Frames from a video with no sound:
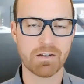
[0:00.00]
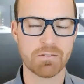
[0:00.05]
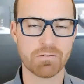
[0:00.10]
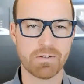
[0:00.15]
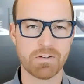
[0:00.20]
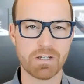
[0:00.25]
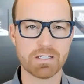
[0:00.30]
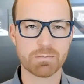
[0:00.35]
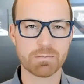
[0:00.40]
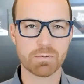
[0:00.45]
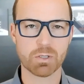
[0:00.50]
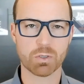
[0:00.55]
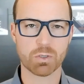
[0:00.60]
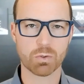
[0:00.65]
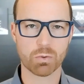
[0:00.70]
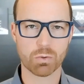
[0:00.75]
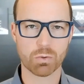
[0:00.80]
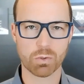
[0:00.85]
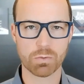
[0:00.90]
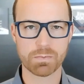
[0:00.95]
Facebook
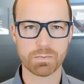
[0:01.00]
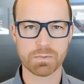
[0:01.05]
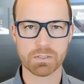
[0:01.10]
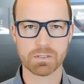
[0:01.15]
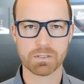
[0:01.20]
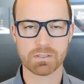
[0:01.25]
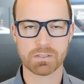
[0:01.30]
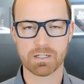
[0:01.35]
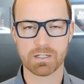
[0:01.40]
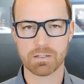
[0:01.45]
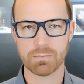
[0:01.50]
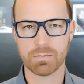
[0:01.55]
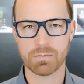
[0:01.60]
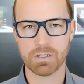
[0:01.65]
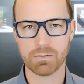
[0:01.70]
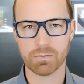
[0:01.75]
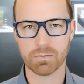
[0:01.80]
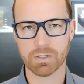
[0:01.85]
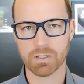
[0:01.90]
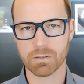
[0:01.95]
groups tend to
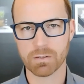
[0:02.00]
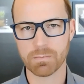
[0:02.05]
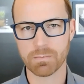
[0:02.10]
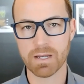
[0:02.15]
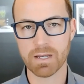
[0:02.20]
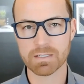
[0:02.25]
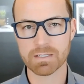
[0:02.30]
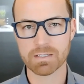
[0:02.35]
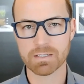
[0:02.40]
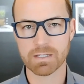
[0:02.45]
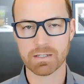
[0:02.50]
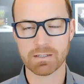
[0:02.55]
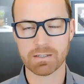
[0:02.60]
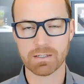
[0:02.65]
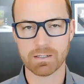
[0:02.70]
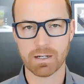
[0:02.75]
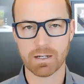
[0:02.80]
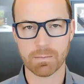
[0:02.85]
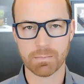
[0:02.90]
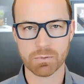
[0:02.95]
be one of the best
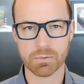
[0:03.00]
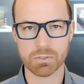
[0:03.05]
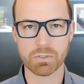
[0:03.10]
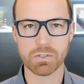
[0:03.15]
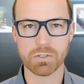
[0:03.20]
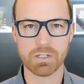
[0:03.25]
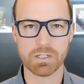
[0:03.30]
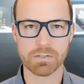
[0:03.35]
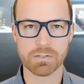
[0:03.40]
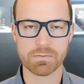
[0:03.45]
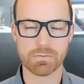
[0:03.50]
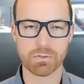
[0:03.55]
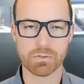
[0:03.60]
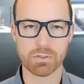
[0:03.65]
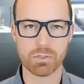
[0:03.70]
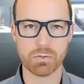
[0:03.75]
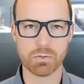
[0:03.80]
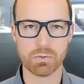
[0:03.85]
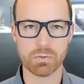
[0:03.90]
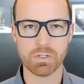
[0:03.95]
opportunities for
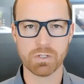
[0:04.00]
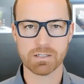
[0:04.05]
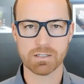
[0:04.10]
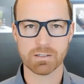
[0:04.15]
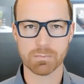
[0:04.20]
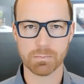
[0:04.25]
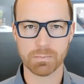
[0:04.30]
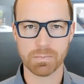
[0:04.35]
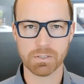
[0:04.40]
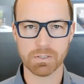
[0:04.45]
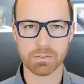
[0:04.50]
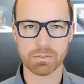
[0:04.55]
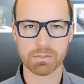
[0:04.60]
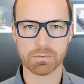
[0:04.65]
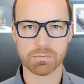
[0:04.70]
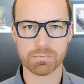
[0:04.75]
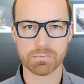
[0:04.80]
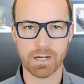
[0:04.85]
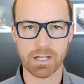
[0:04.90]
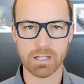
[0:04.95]
you to build
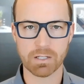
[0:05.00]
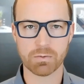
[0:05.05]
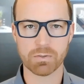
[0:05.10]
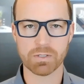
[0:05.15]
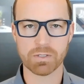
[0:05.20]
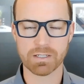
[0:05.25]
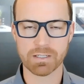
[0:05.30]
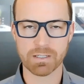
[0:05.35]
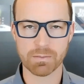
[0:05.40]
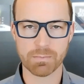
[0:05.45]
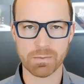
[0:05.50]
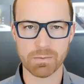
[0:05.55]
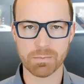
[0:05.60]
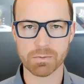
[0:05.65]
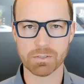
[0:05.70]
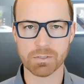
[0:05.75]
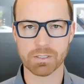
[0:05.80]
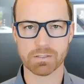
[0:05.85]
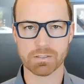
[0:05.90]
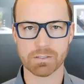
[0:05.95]
a following and get
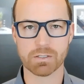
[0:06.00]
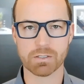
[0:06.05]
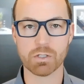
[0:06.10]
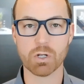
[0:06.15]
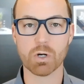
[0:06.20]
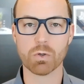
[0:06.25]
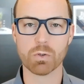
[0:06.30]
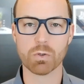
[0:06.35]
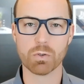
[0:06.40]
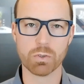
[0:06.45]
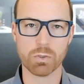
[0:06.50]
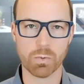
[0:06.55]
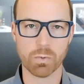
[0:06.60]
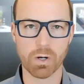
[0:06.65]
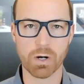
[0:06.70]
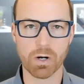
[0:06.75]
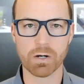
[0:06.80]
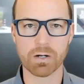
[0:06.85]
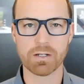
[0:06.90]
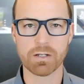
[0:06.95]
people to know who you
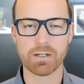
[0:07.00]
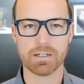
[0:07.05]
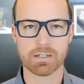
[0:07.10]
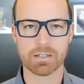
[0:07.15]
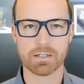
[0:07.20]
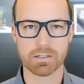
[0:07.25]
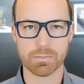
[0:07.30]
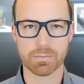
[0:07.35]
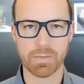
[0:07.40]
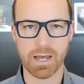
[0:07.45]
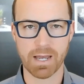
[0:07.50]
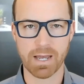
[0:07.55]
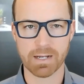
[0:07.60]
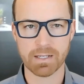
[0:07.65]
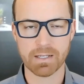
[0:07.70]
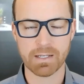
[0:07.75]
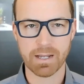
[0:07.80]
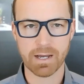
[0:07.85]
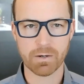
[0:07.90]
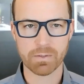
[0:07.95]
are and to click
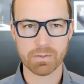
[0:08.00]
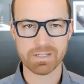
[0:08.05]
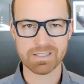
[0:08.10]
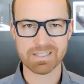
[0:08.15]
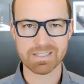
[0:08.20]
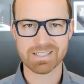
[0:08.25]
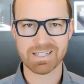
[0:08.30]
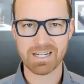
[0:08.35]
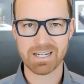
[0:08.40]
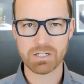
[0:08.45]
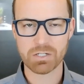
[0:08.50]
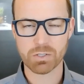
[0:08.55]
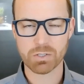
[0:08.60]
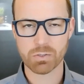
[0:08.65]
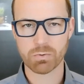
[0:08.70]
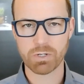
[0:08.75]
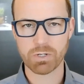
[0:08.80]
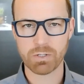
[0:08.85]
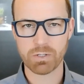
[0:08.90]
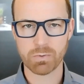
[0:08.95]
back. Now, in stage
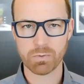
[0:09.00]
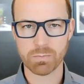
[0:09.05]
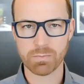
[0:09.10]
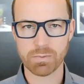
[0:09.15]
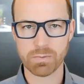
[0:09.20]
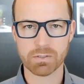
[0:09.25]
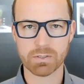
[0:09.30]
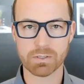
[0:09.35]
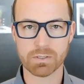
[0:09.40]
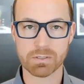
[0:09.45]
3, we built a